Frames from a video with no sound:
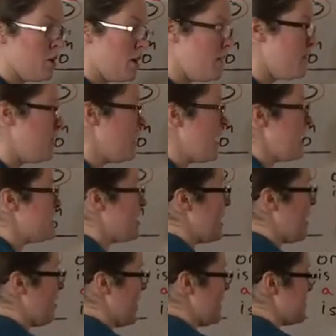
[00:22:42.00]
they
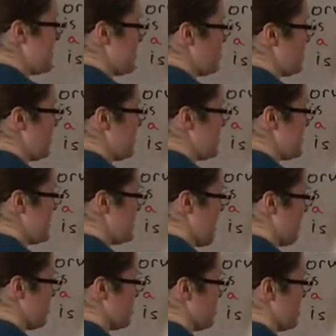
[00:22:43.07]
tell us in parentheses
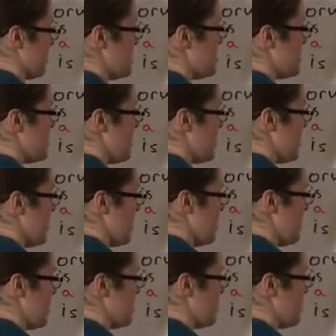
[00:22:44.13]
afterwards that the